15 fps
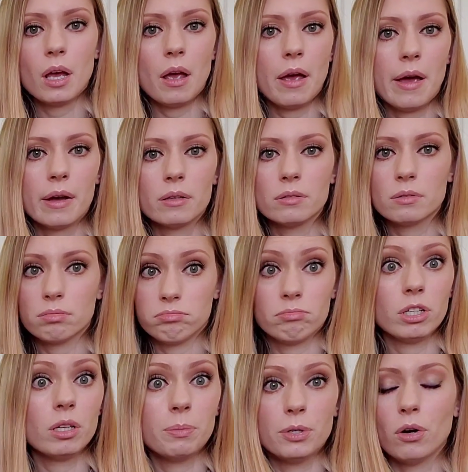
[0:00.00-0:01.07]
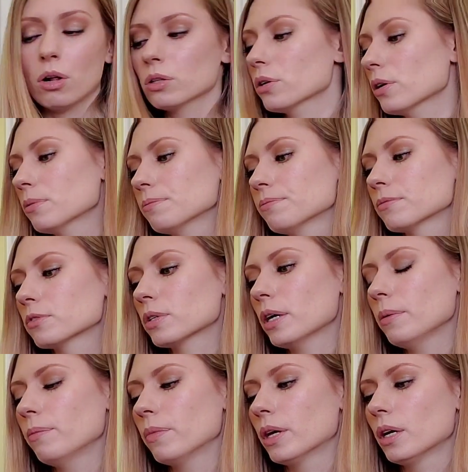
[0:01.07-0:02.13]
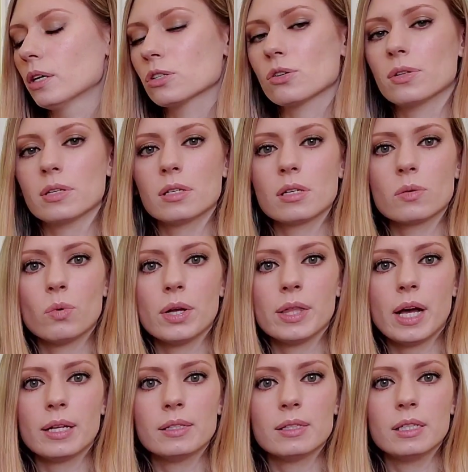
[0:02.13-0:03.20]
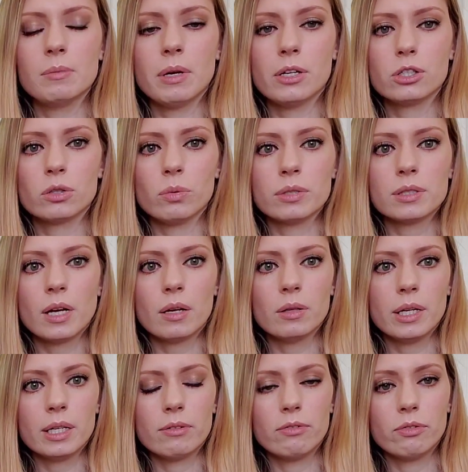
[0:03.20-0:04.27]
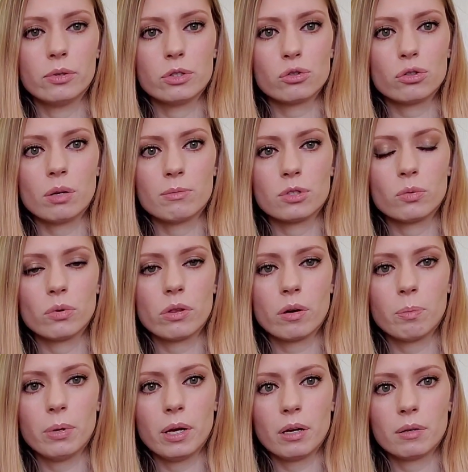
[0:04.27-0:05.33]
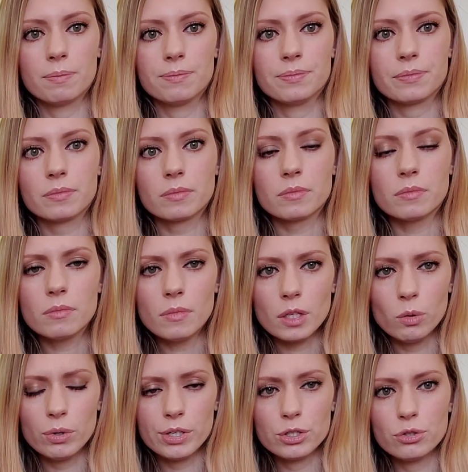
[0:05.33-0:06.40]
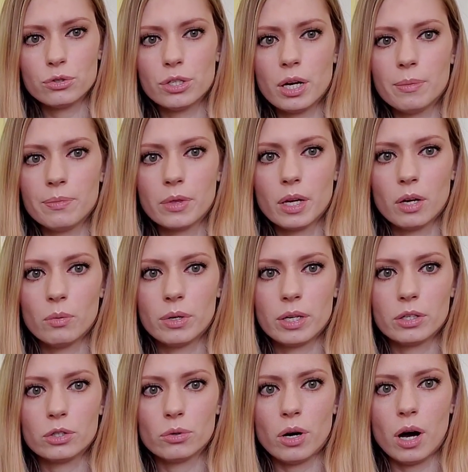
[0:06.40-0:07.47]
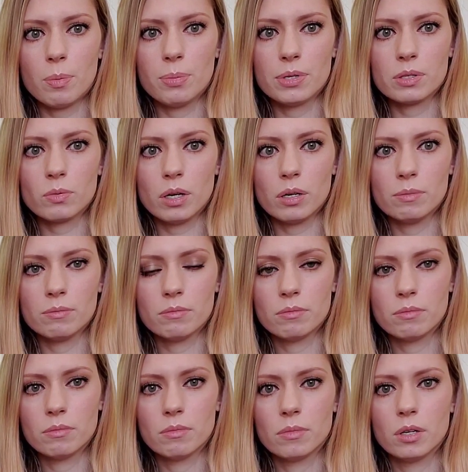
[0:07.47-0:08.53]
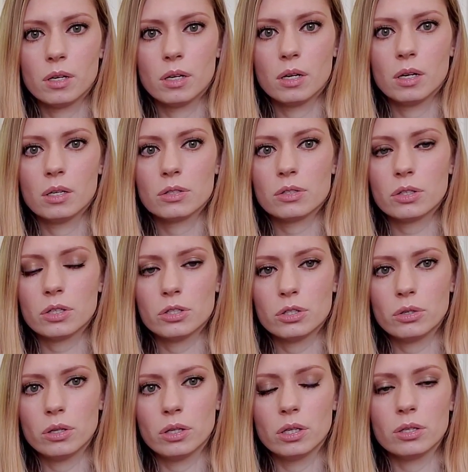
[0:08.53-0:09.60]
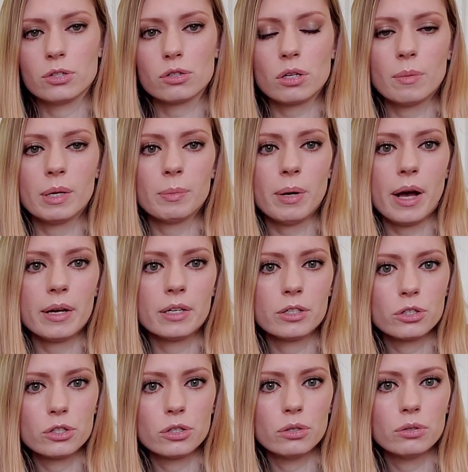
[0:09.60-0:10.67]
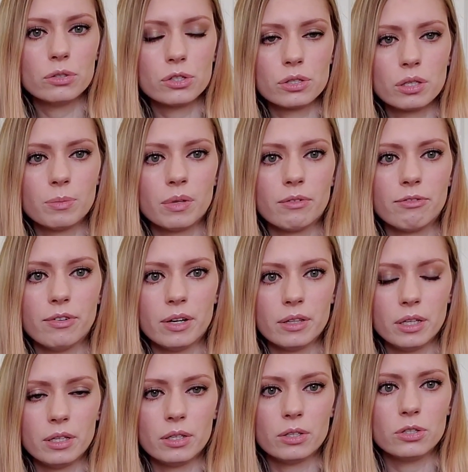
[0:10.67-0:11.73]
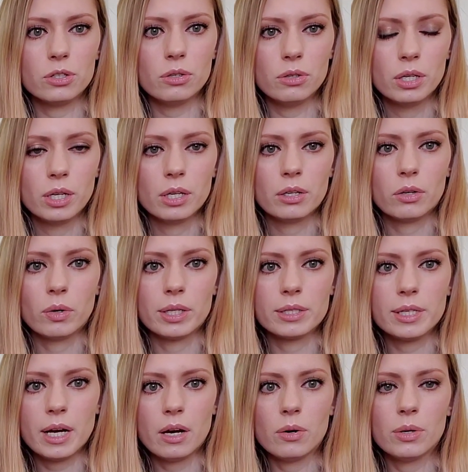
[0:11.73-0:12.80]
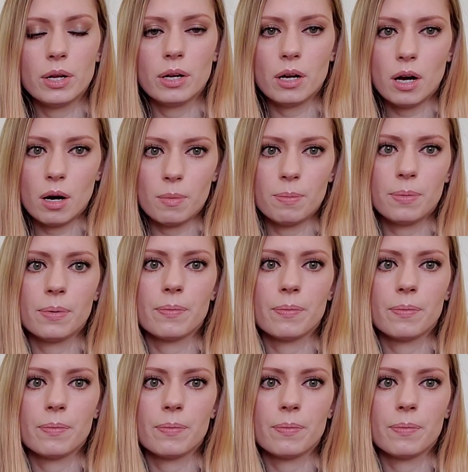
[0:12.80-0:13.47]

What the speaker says: and it'll be all good, right? So this is what that C major will sound like if we strum. So with our pick, we can do down, we can do up as well. So you can do a little strumming pattern too, just something fun that you can do, going down and up.